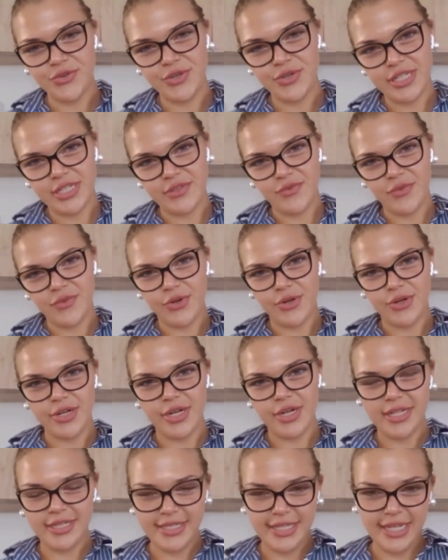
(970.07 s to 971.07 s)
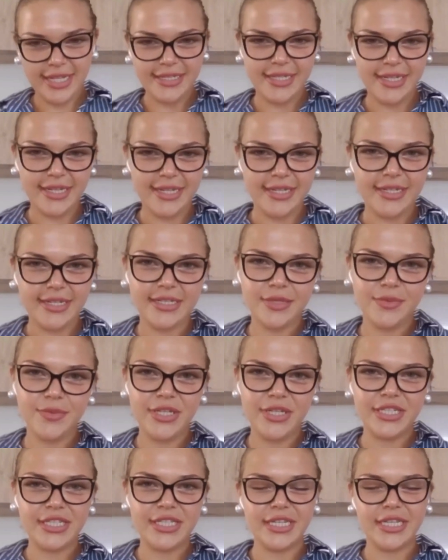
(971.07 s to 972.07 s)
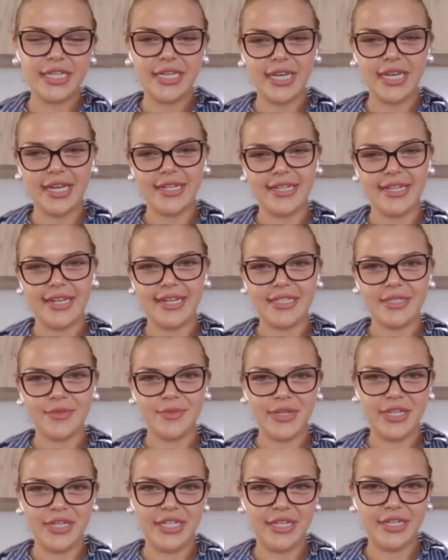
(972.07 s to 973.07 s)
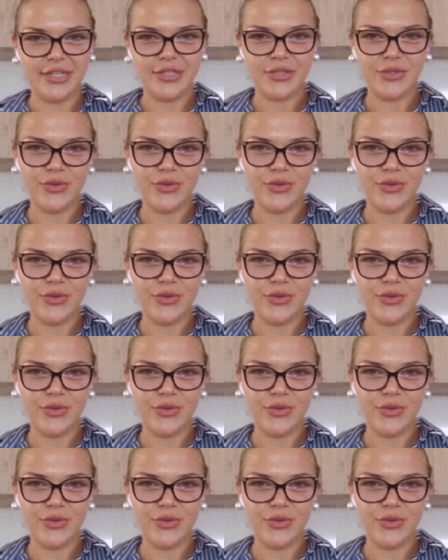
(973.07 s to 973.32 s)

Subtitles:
Chris, for attending this meeting and explaining